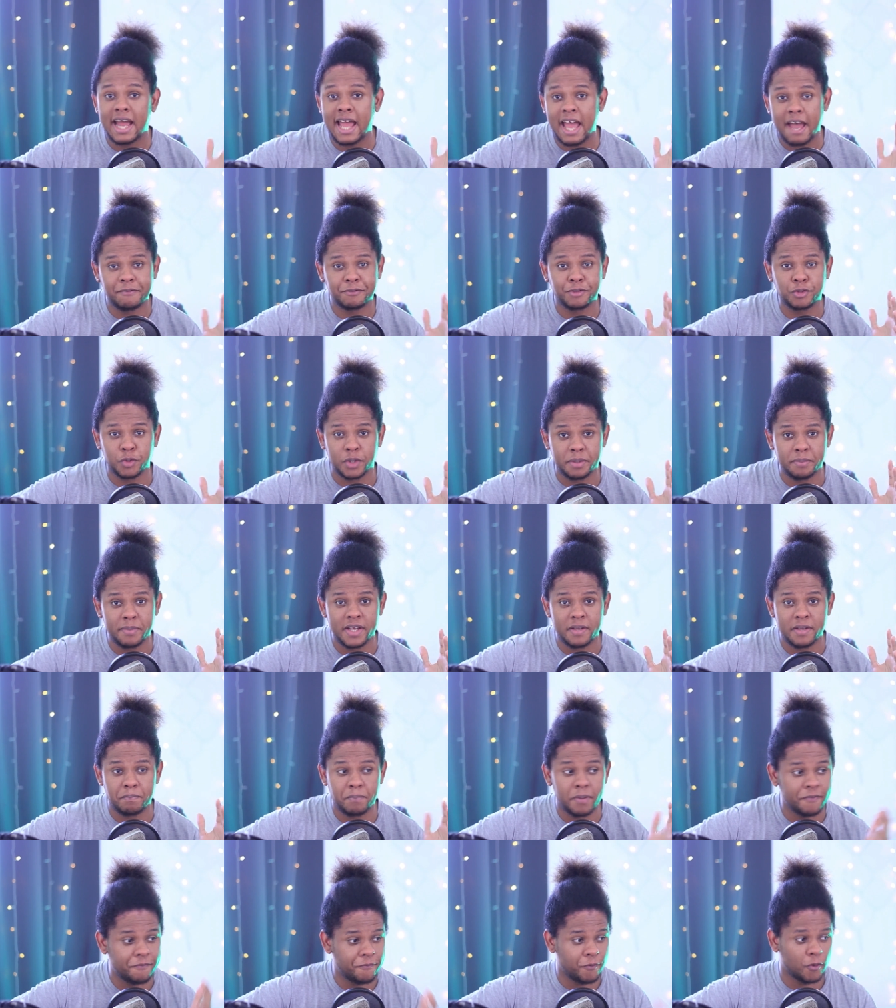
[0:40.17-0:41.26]
I have to
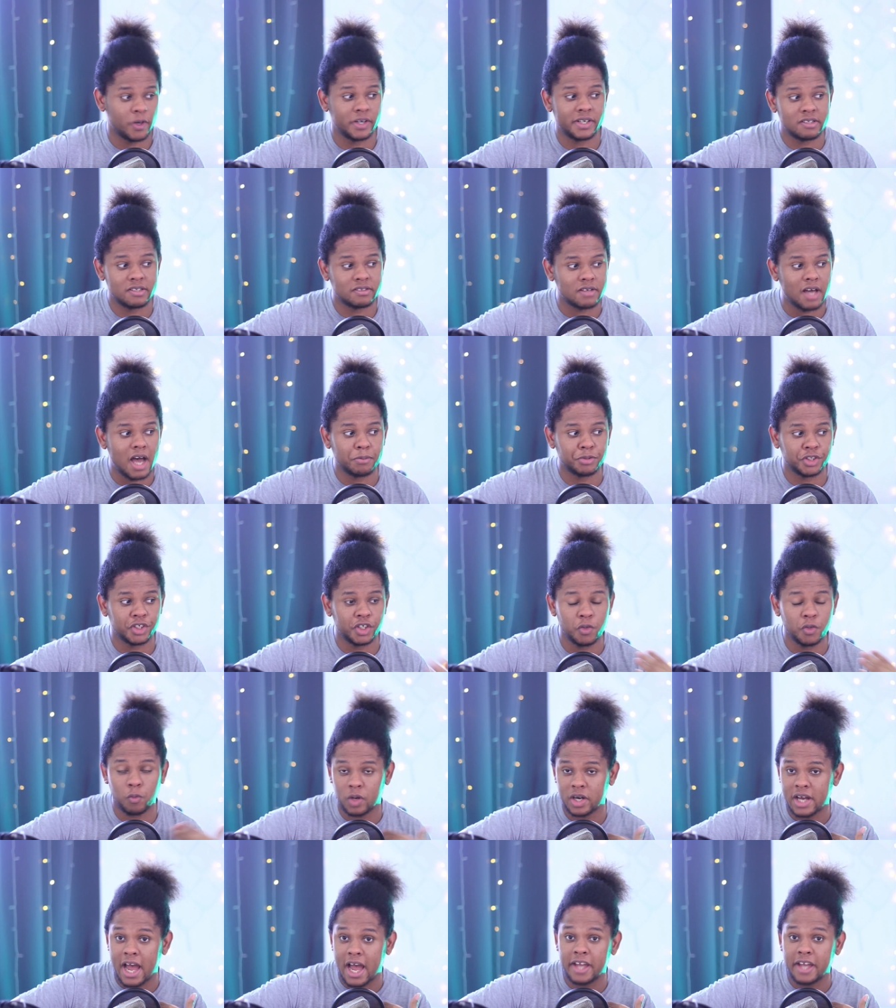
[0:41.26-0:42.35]
admit, before this option,
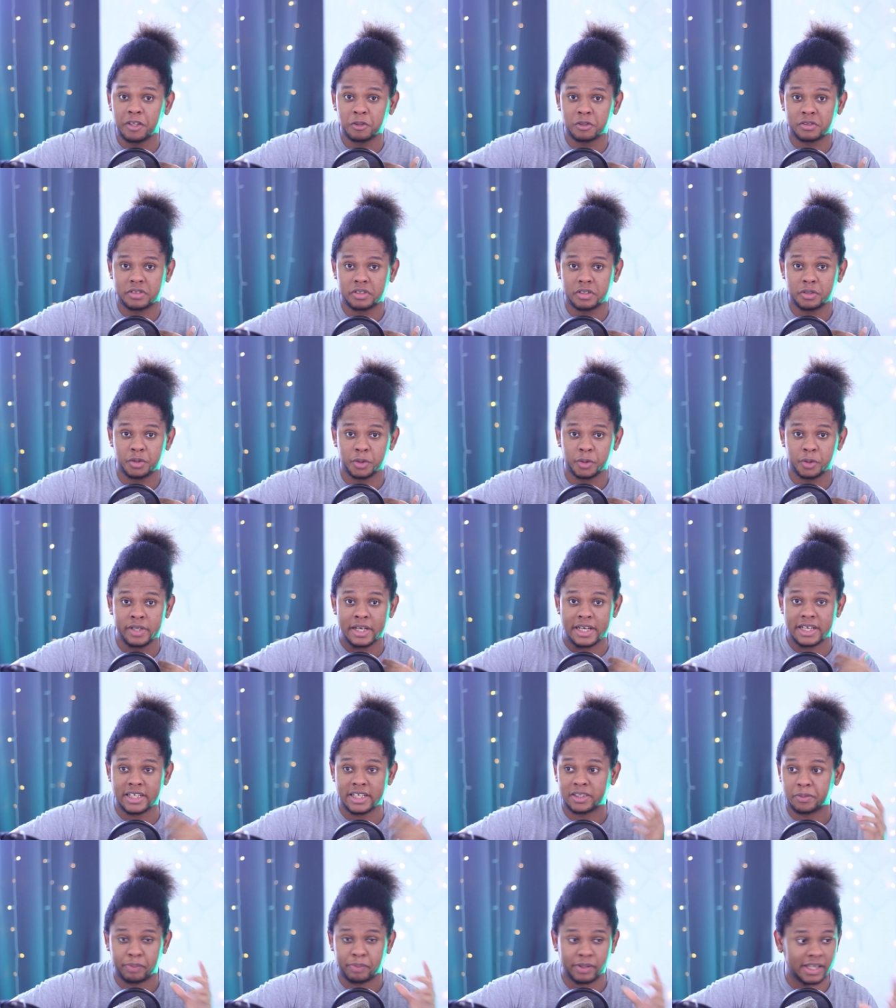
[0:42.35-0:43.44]
what I used to do
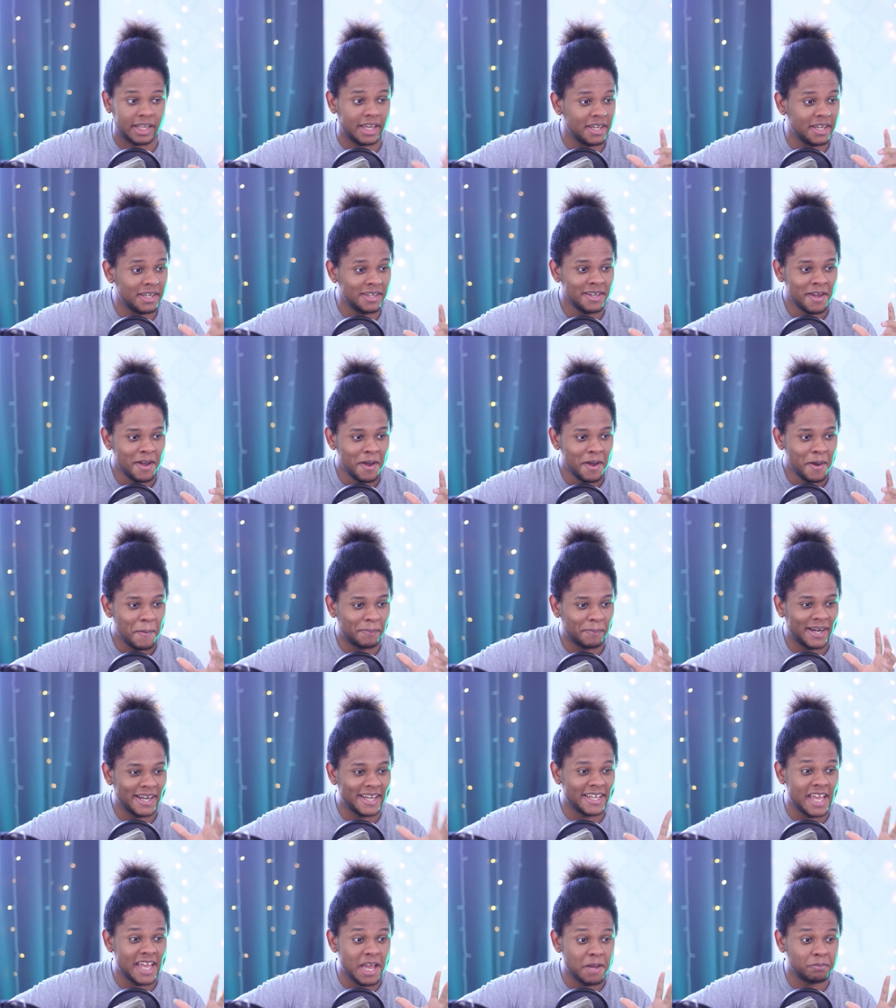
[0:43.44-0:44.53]
is play
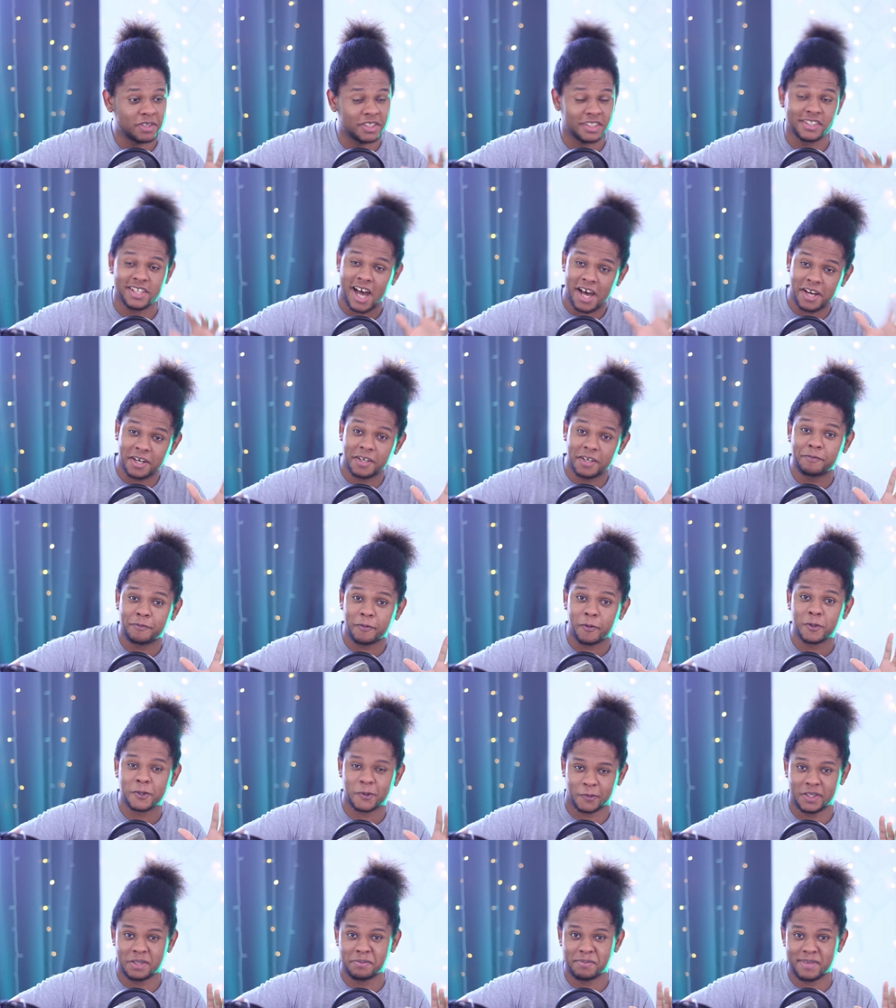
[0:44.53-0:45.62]
my games not in full
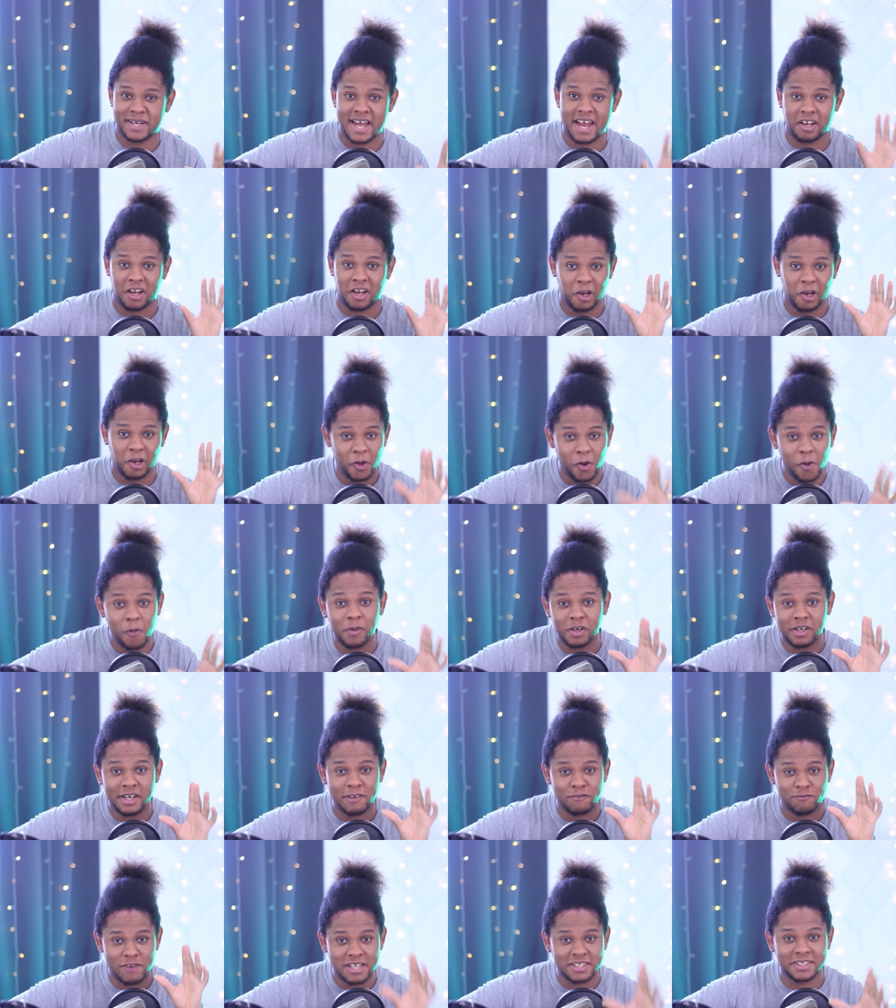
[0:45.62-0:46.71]
screen, but at a lower
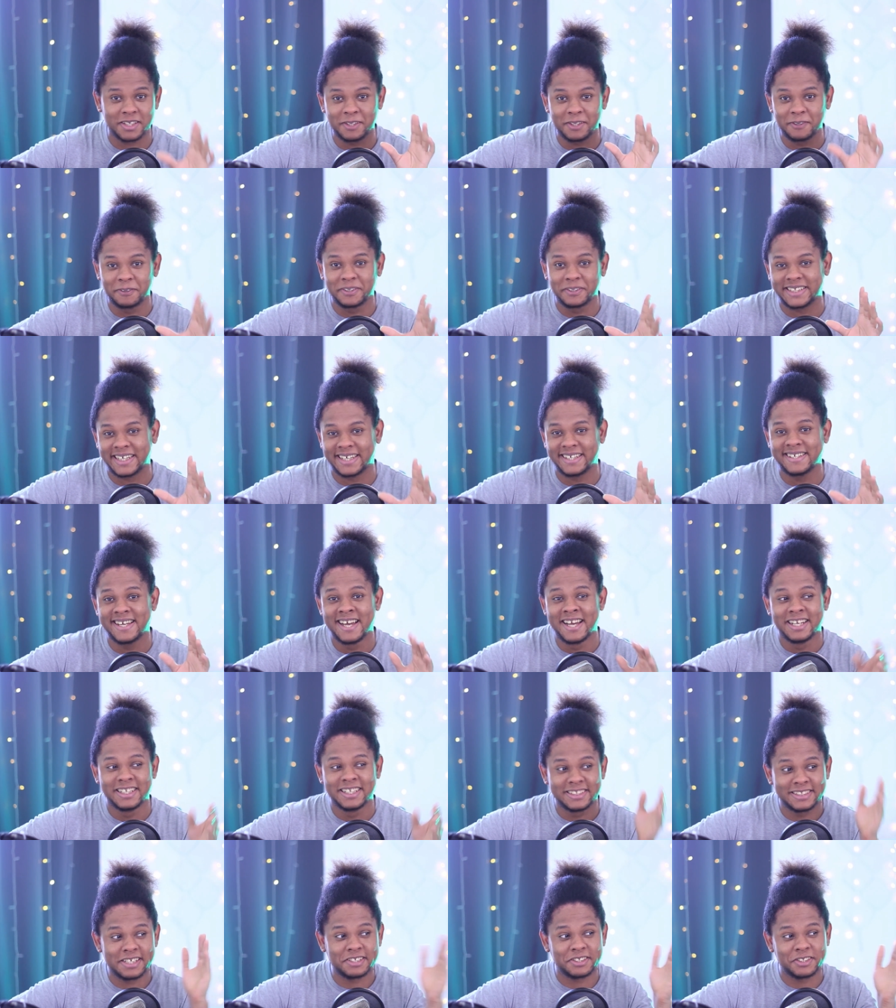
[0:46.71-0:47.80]
resolution
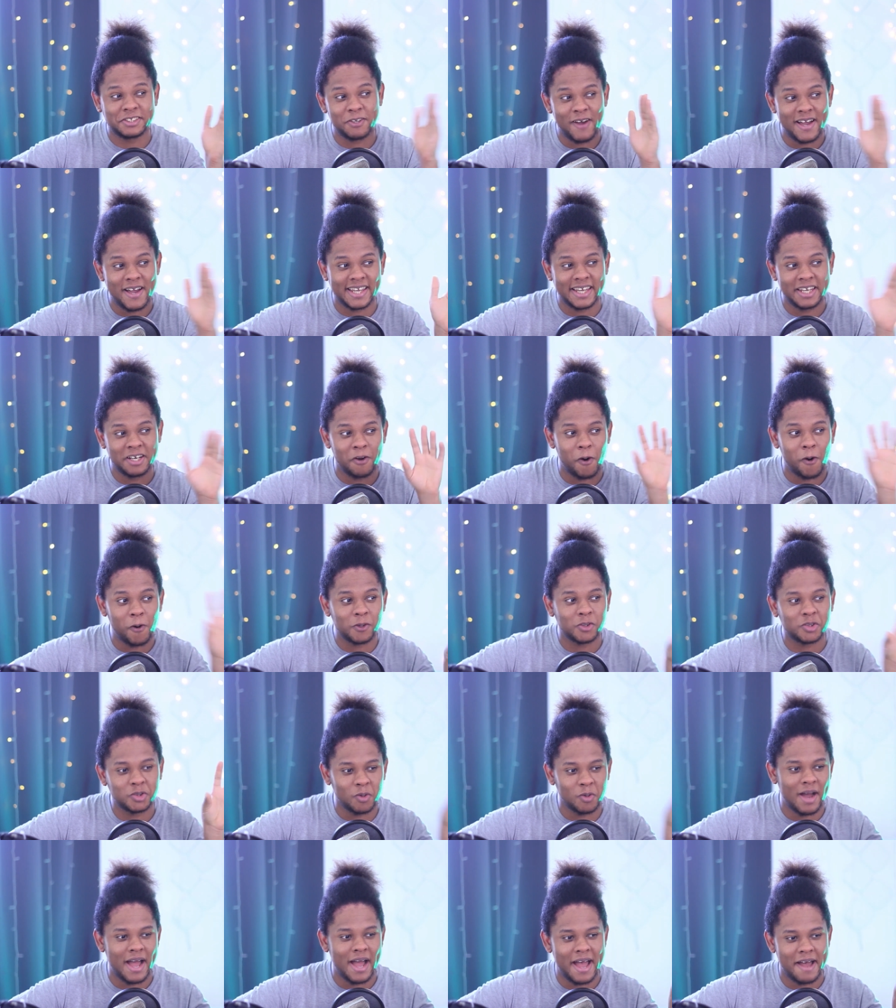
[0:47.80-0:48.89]
just so I can
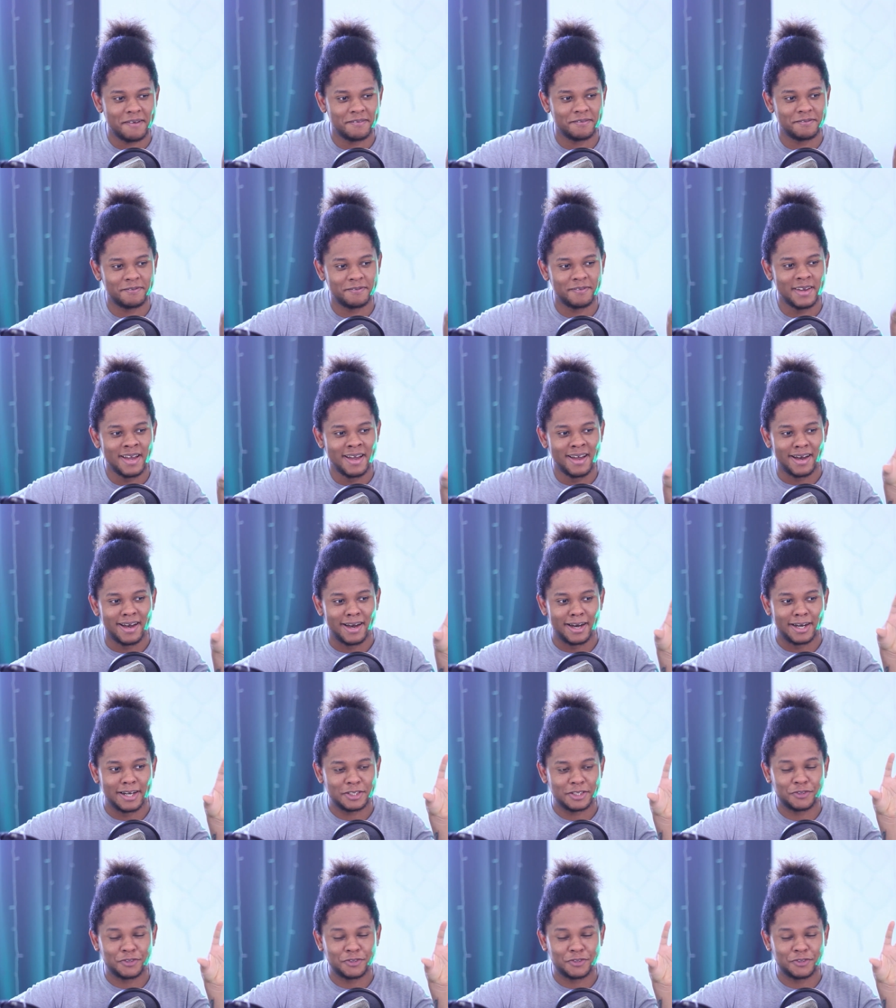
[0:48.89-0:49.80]
also have uh,